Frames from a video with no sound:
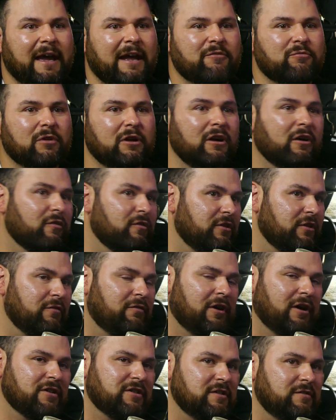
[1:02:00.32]
run over to the
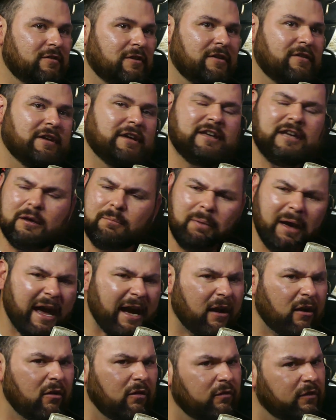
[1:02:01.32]
varsity field and say, "Get
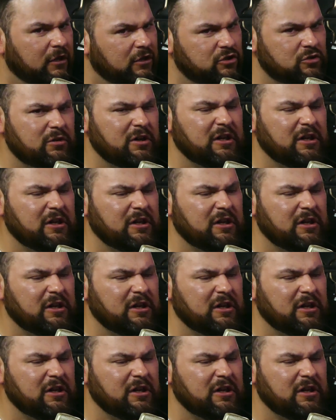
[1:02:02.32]
back over, Contreras,